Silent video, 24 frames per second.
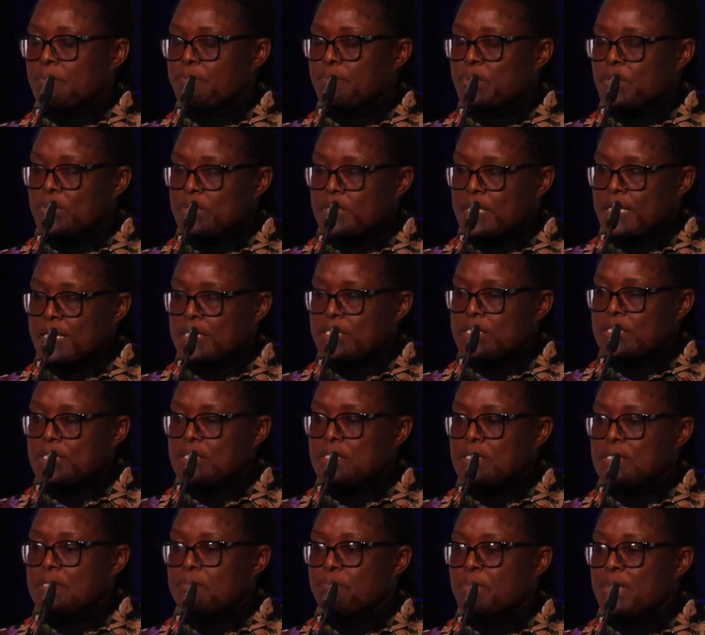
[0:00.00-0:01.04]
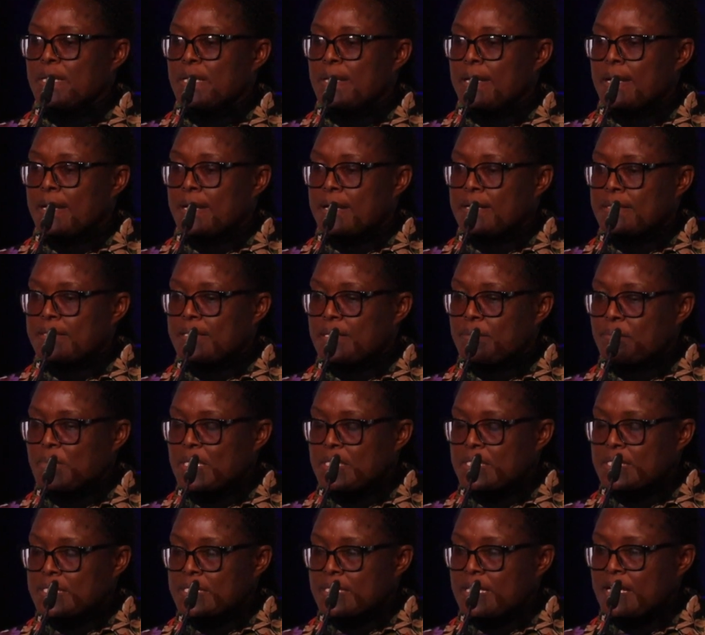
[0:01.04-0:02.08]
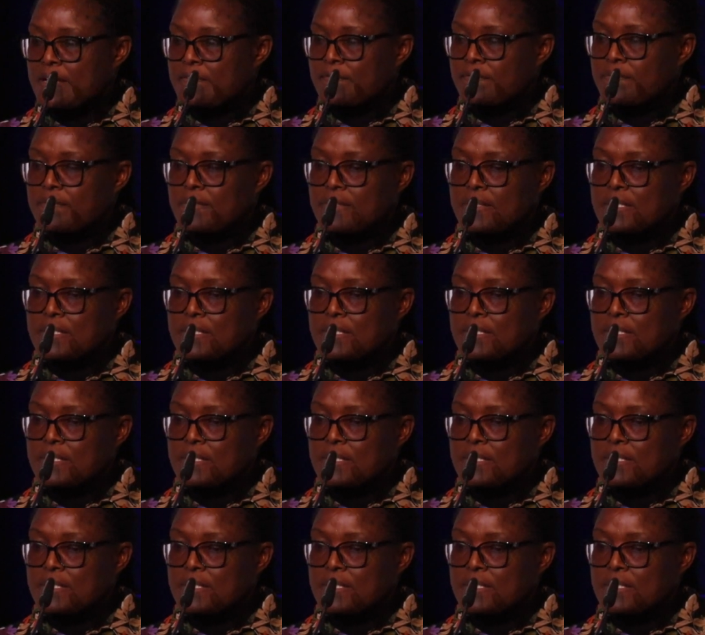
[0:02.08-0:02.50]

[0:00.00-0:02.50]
productions per academic staff.